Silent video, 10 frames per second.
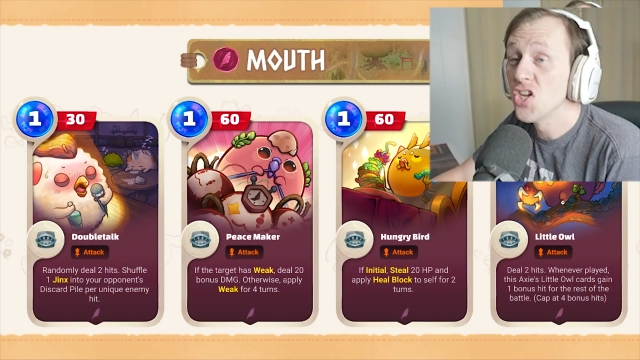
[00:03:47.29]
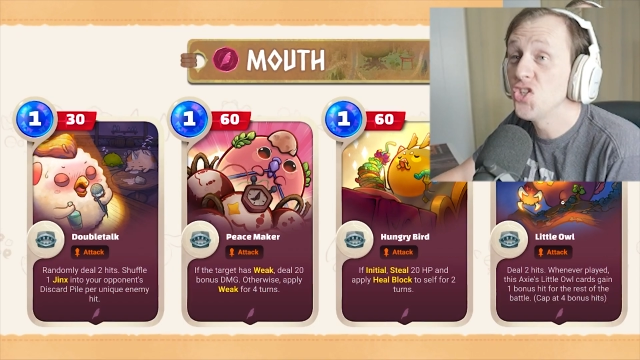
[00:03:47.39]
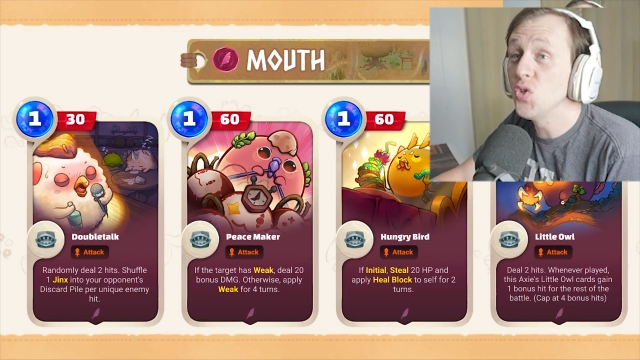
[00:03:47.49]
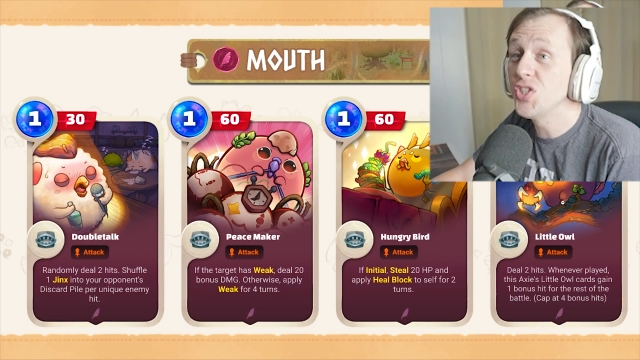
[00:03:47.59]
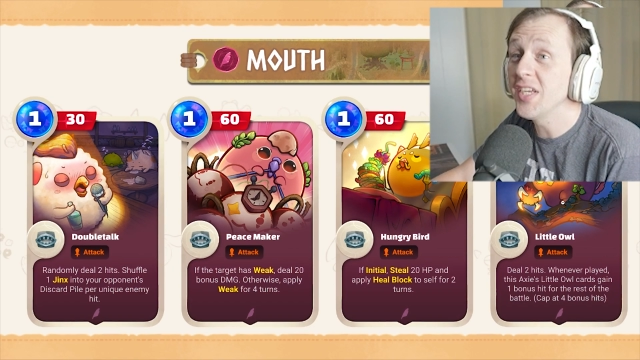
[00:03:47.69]

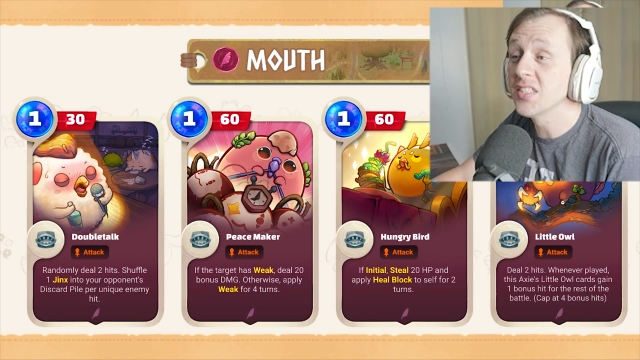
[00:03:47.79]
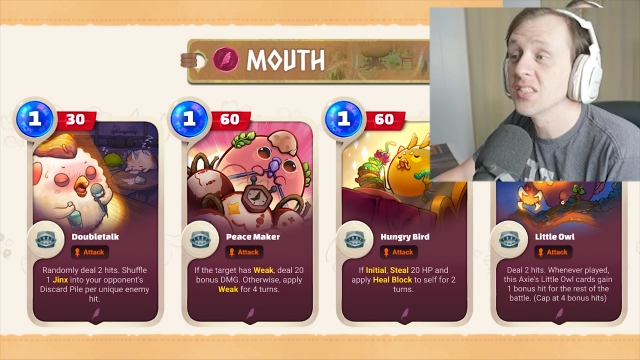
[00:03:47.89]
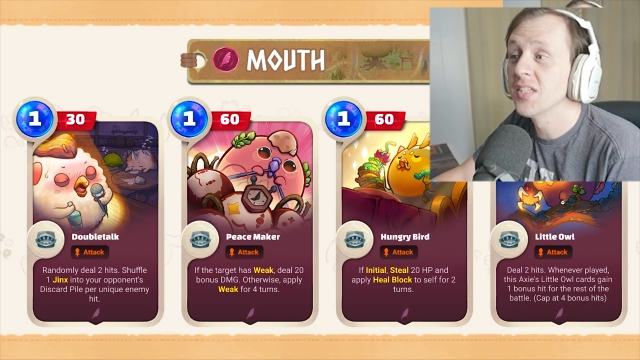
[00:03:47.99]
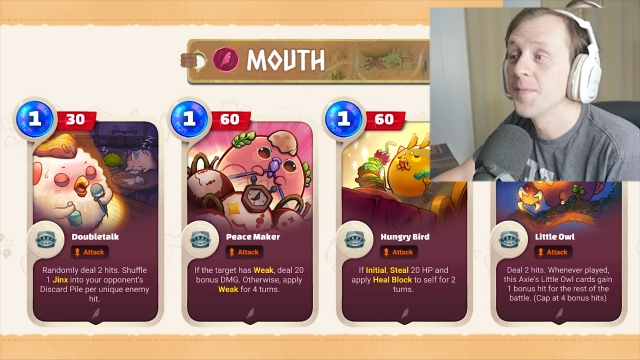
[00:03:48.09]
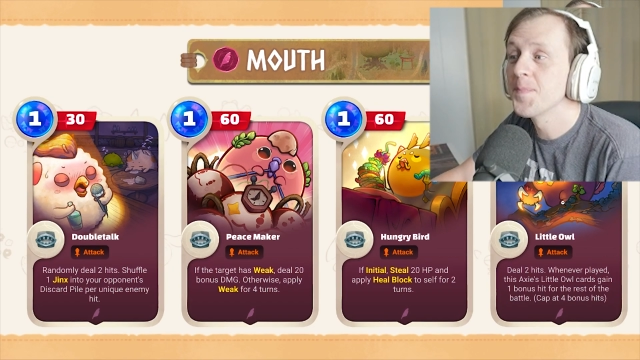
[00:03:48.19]
2
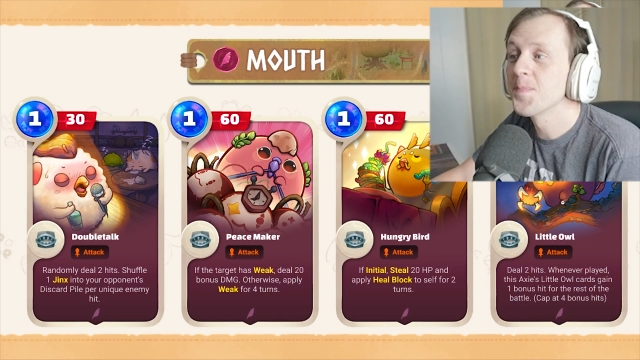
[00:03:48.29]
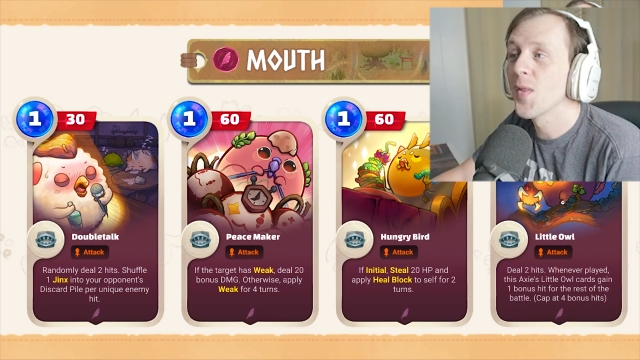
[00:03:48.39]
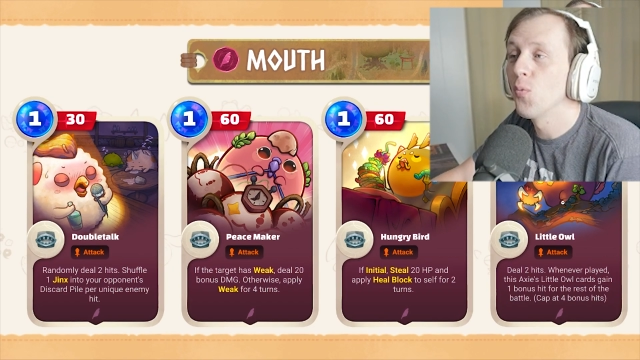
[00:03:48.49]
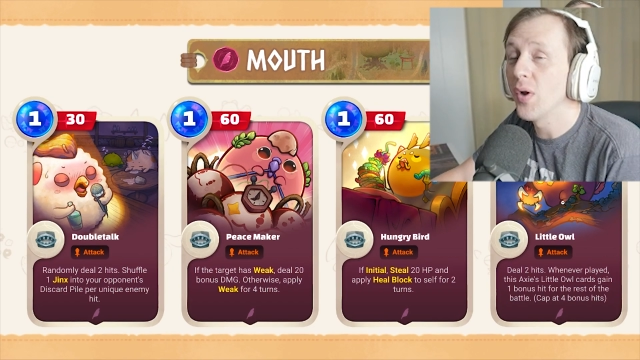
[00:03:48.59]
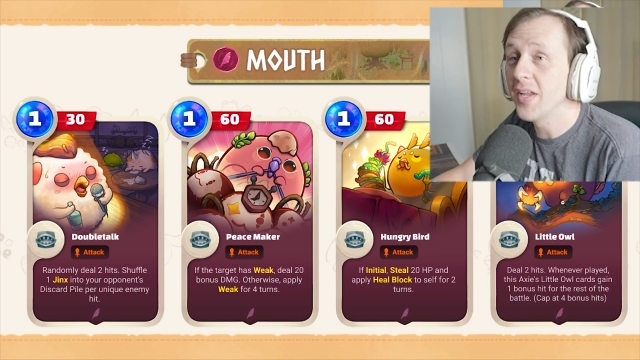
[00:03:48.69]
Jinx,
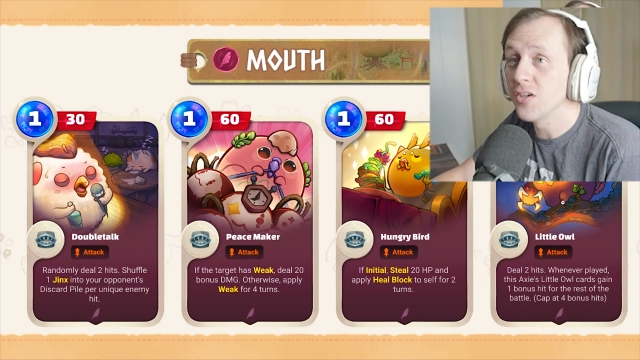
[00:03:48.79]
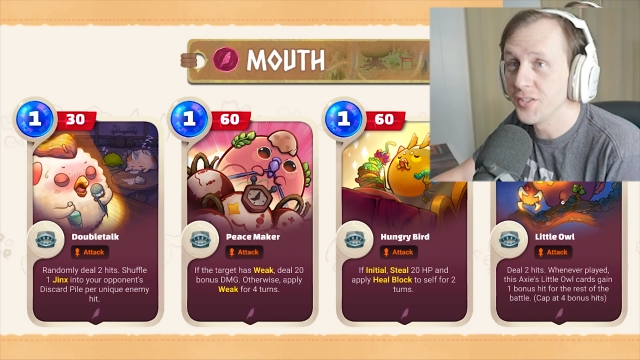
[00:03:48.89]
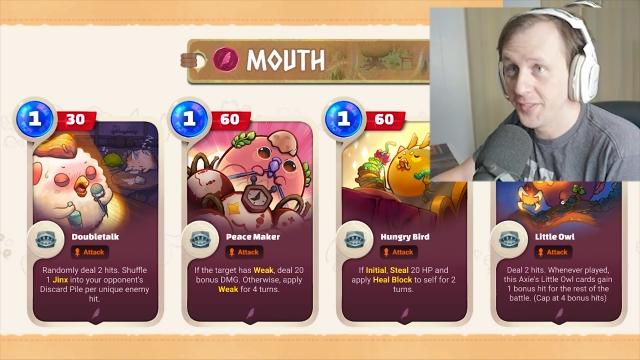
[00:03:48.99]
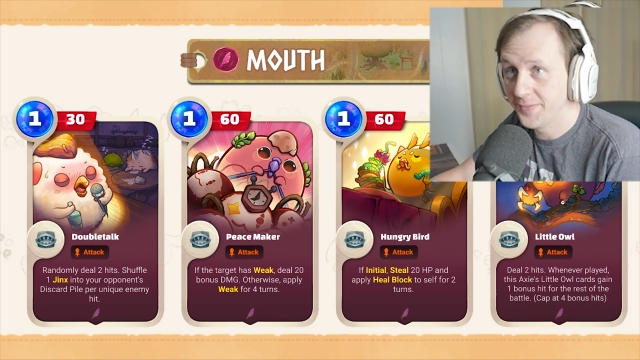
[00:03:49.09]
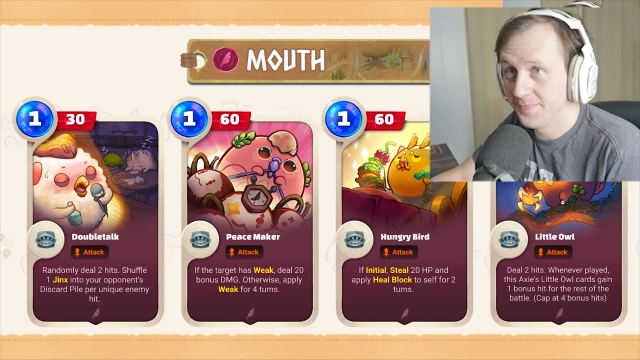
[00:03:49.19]
1 energy.